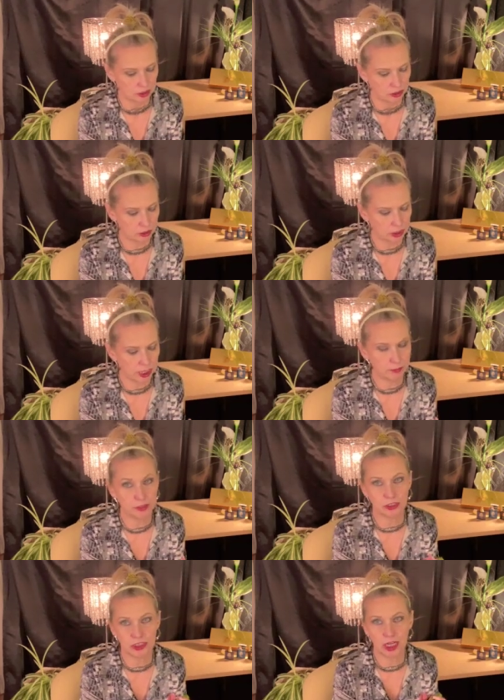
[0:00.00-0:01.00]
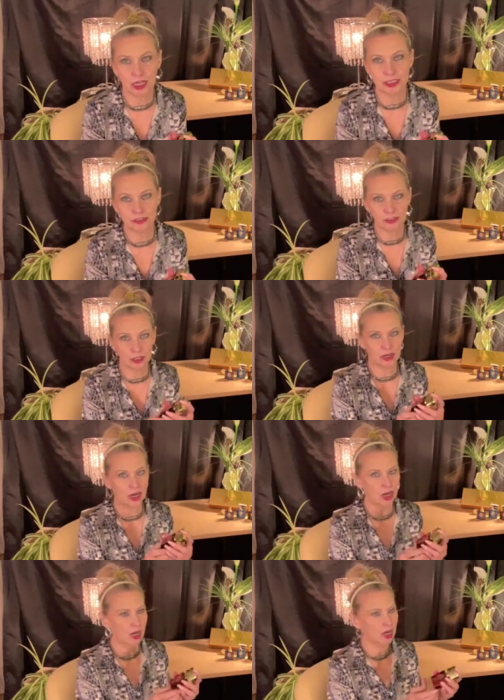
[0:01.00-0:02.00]
Your Cambridge nights are
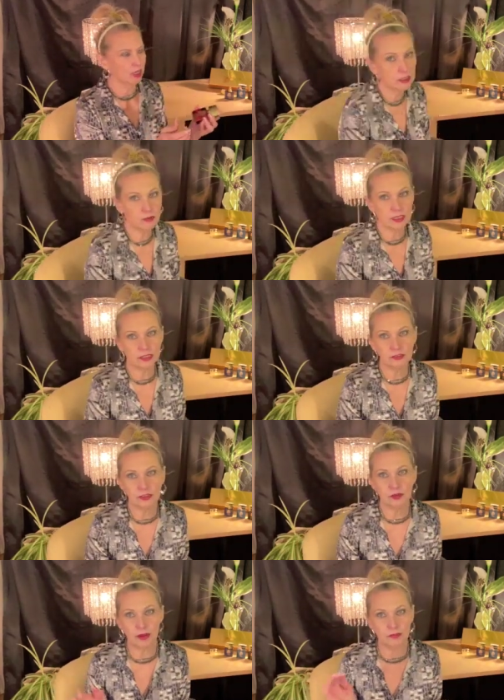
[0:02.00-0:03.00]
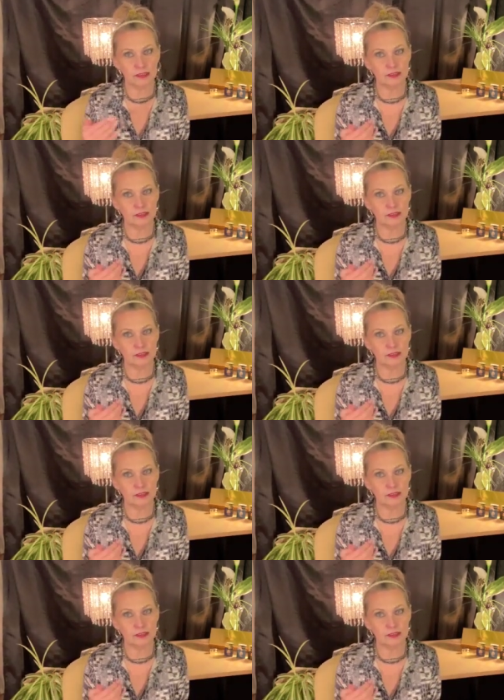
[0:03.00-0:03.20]
hot. What else too? I'm really